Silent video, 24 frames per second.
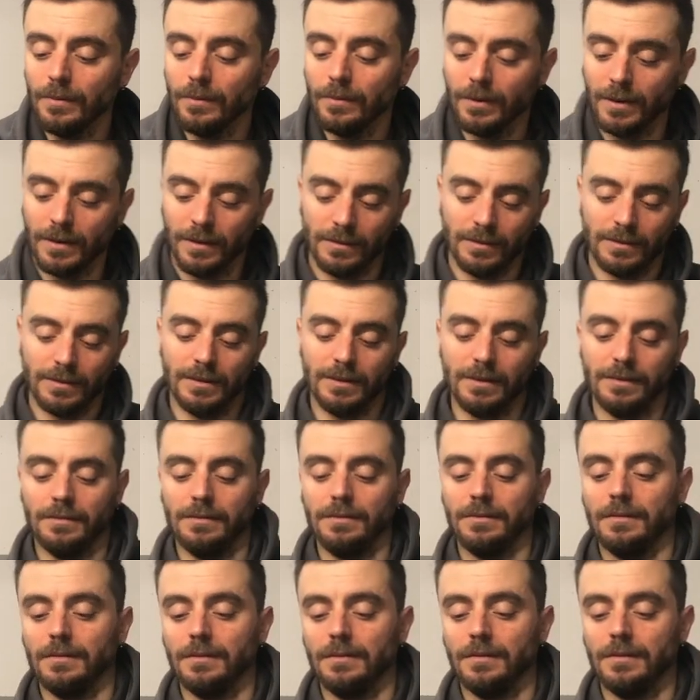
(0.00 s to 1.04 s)
When
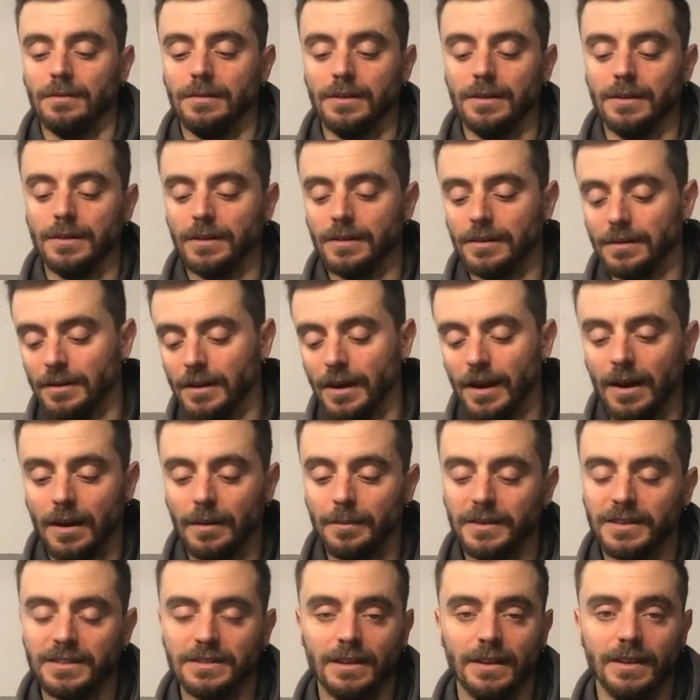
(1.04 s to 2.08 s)
the
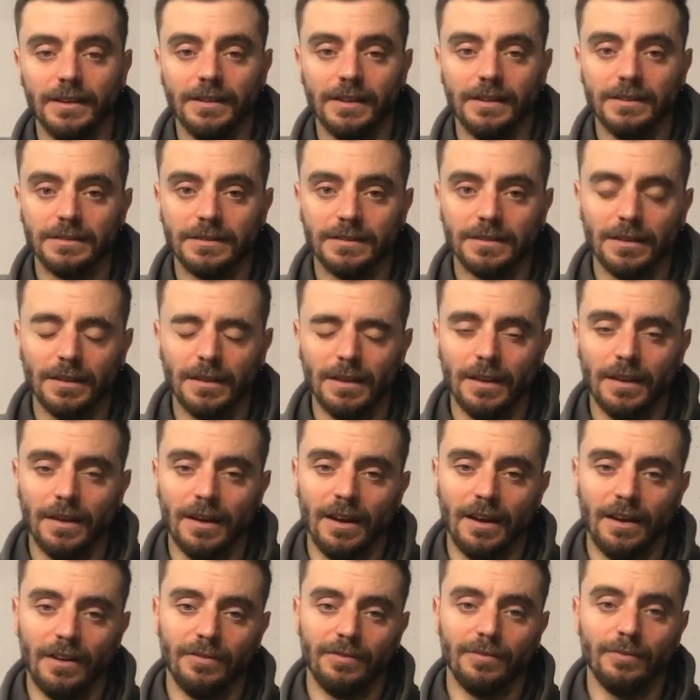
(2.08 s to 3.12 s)
arm is like this,
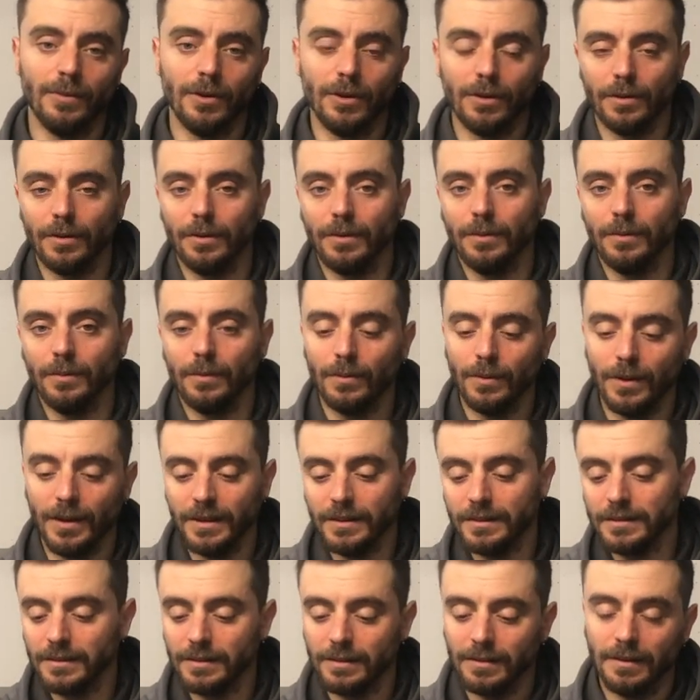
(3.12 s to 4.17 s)
I have more
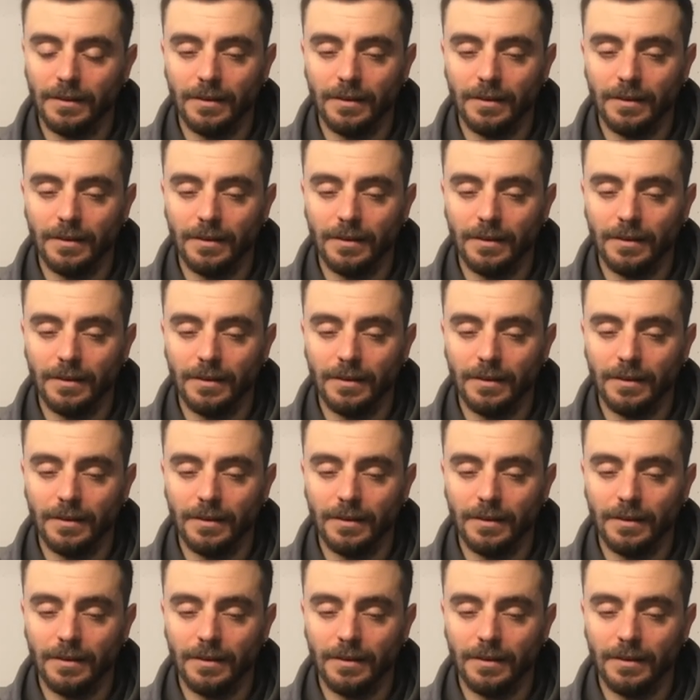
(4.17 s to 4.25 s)
weight